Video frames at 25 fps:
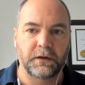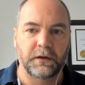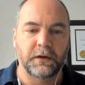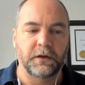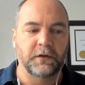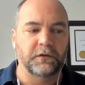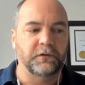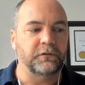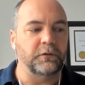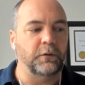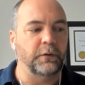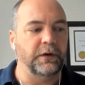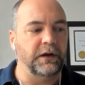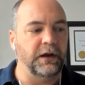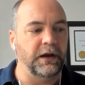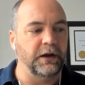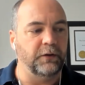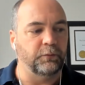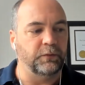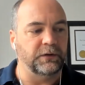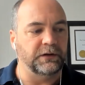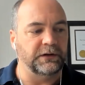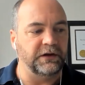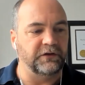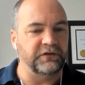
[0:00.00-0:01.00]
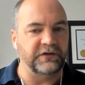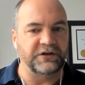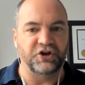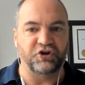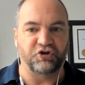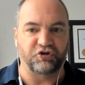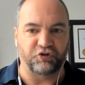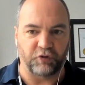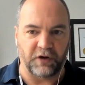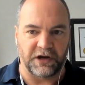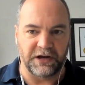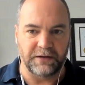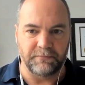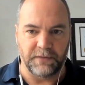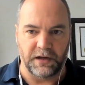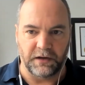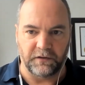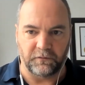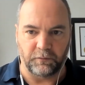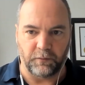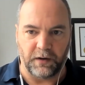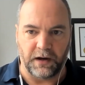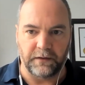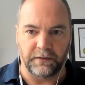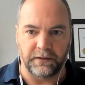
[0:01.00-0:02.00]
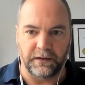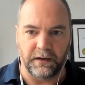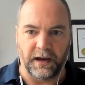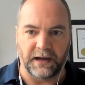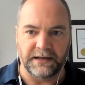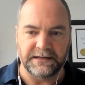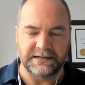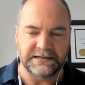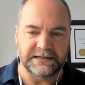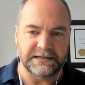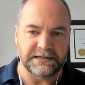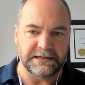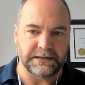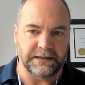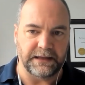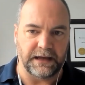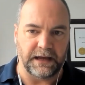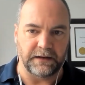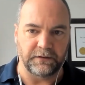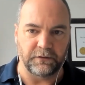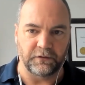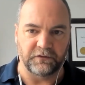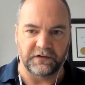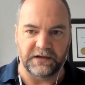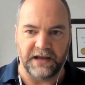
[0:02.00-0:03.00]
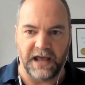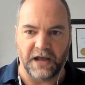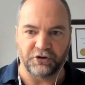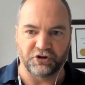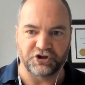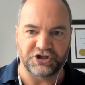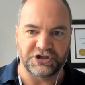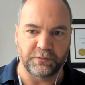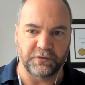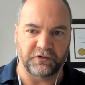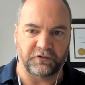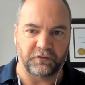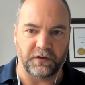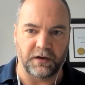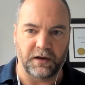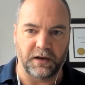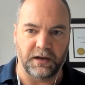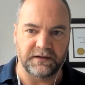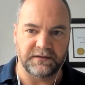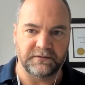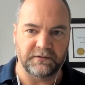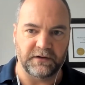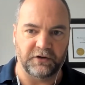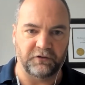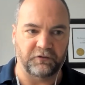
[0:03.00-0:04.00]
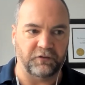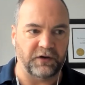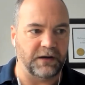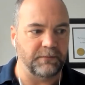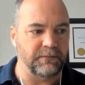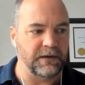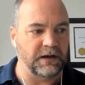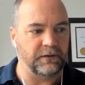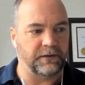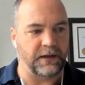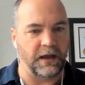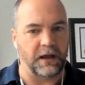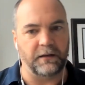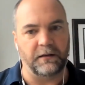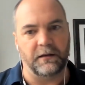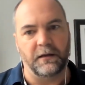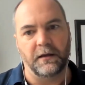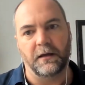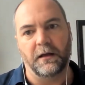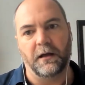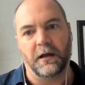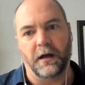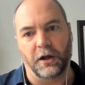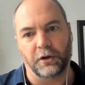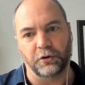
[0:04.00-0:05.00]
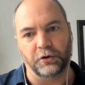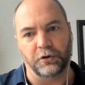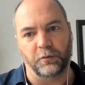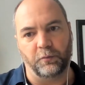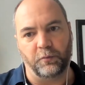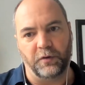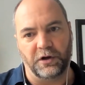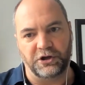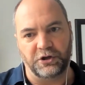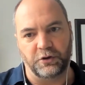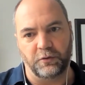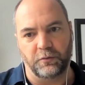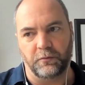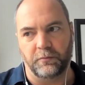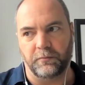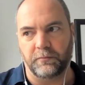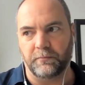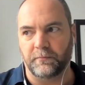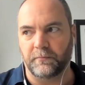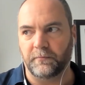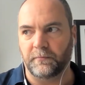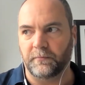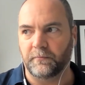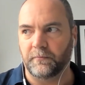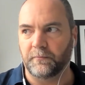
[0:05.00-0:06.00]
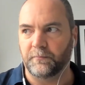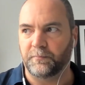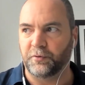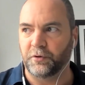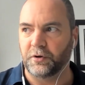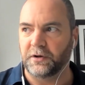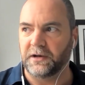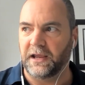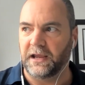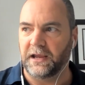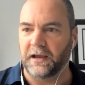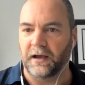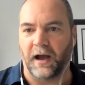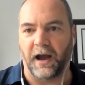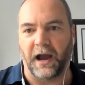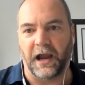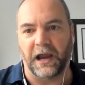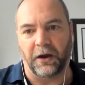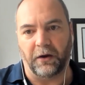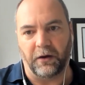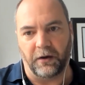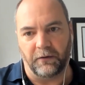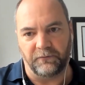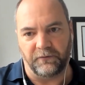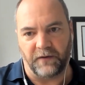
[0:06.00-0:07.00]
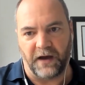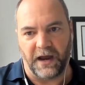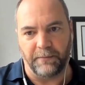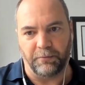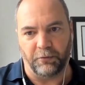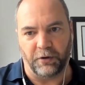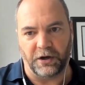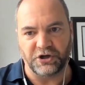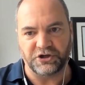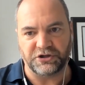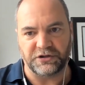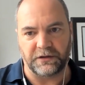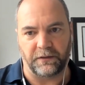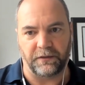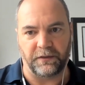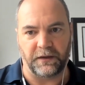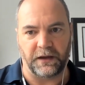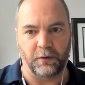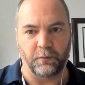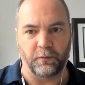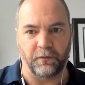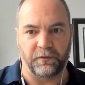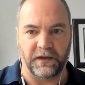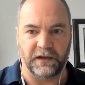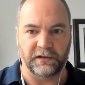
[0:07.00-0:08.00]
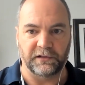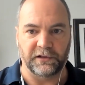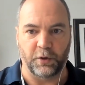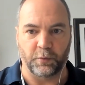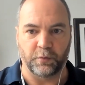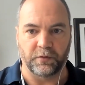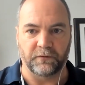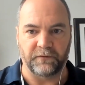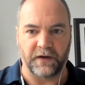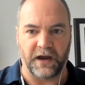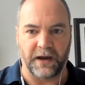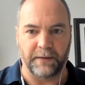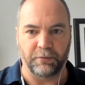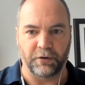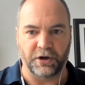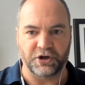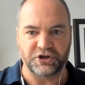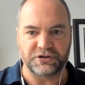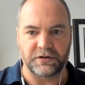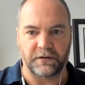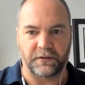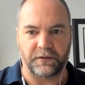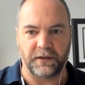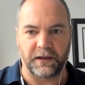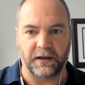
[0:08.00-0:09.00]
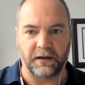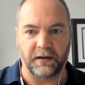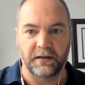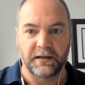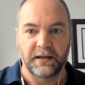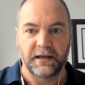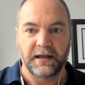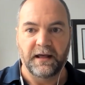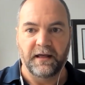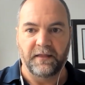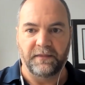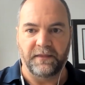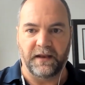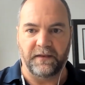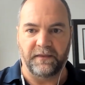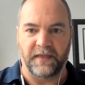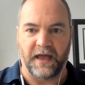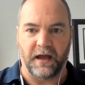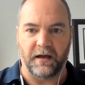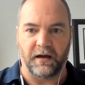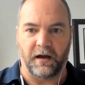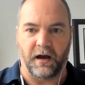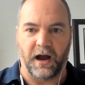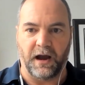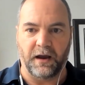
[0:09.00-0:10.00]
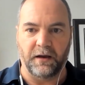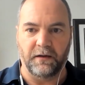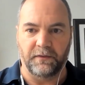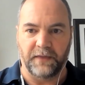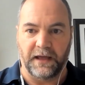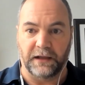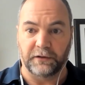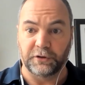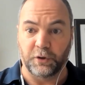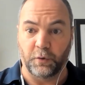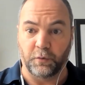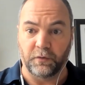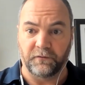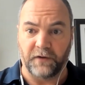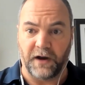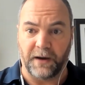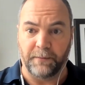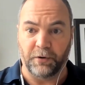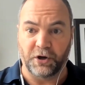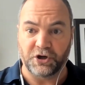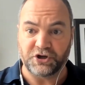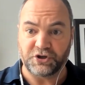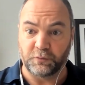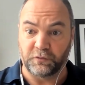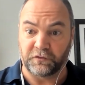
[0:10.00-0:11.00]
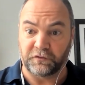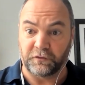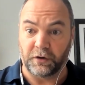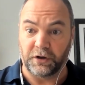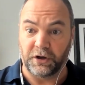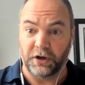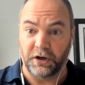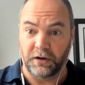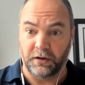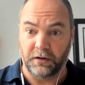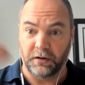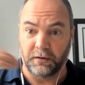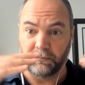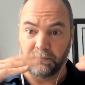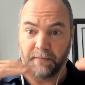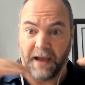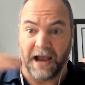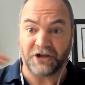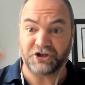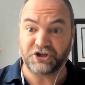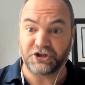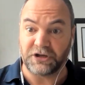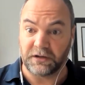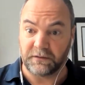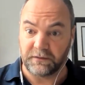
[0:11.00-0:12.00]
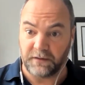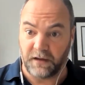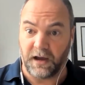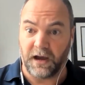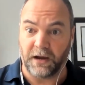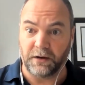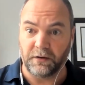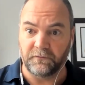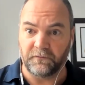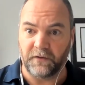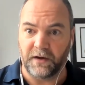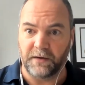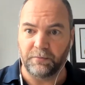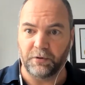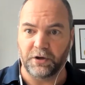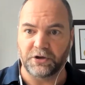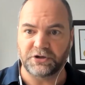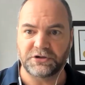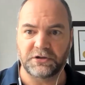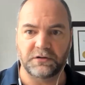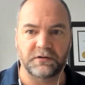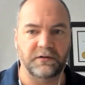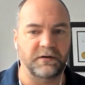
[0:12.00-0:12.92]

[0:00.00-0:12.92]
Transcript: So it really is an entrainment, right? The idea that there's an energy entrainment, that when you put a higher vibration thing with a lower vibration thing, then that lower vibration will start matching the higher vibration.